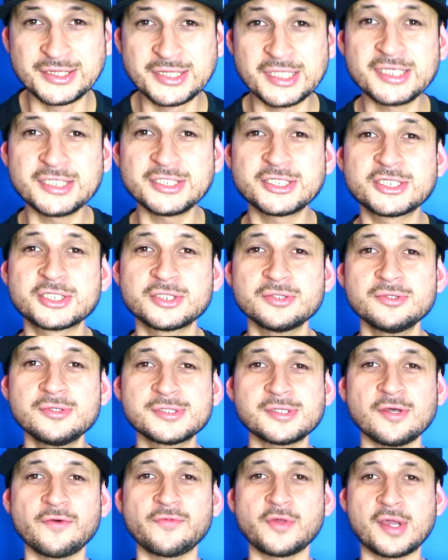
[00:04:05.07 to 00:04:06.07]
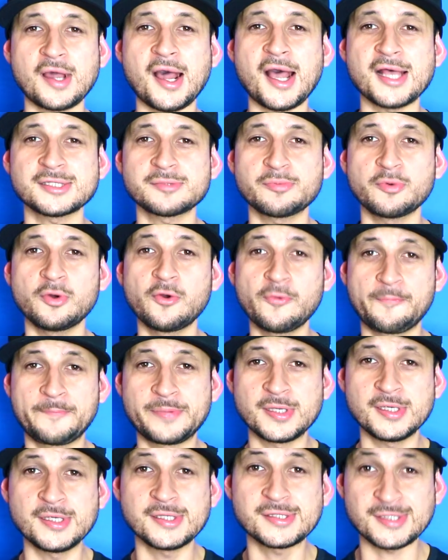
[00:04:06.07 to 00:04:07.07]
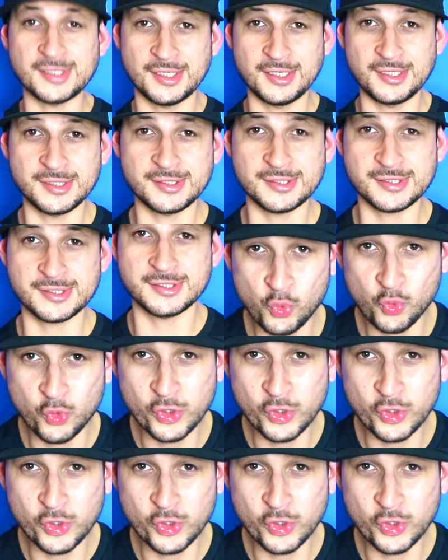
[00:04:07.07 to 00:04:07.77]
these shoes of the gospel of peace is